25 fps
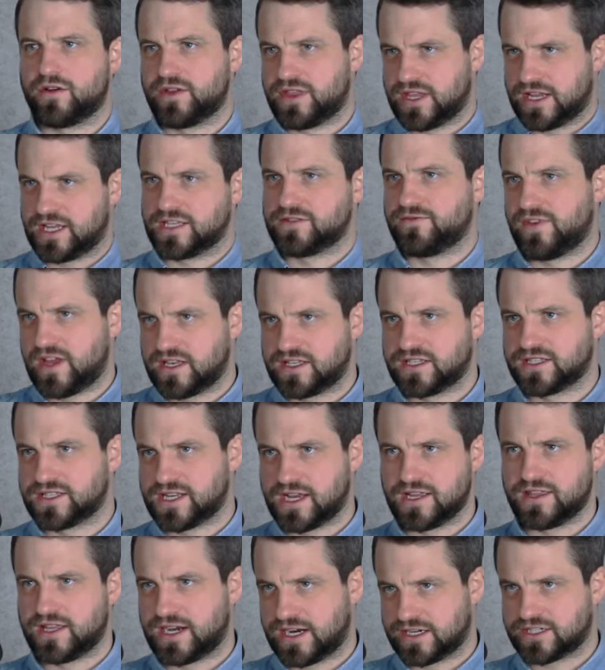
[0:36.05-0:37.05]
I think it's fair to
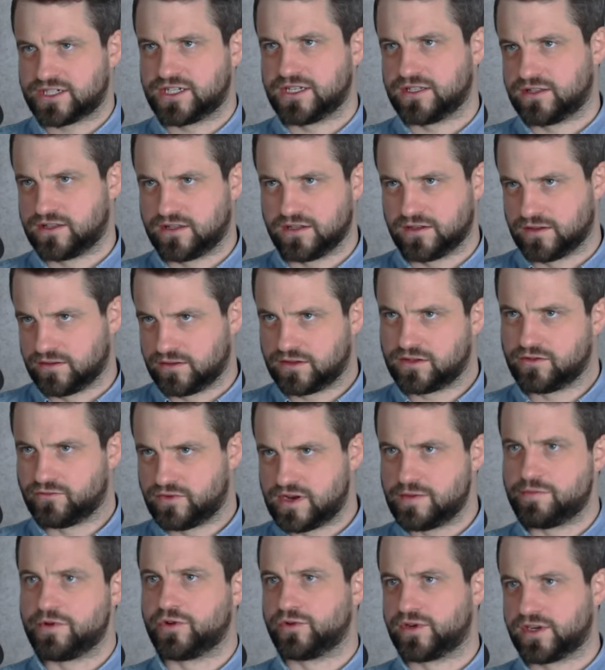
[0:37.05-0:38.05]
say that actually the
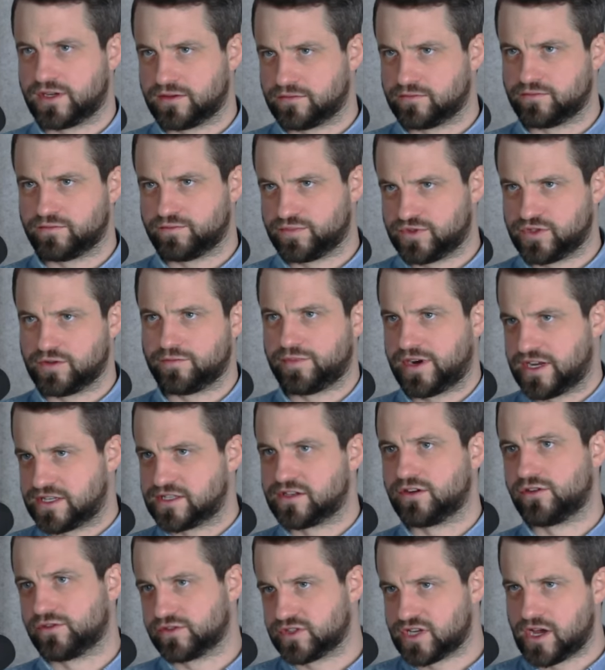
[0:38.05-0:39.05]
rebuilding took
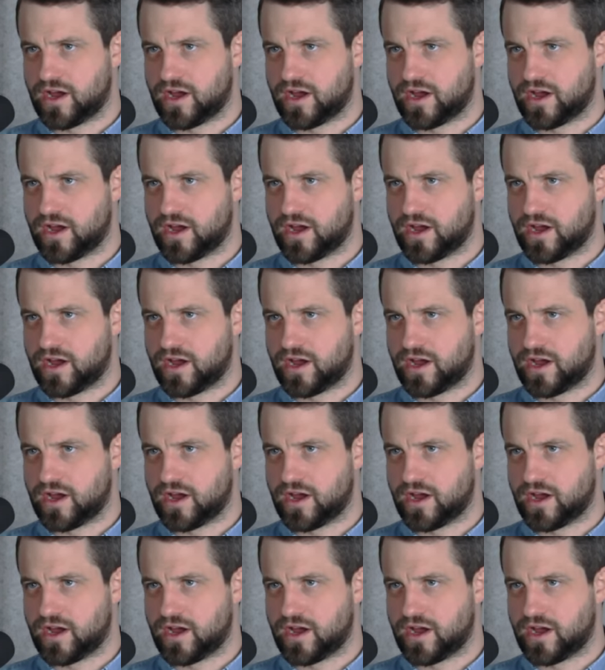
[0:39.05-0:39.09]
place a long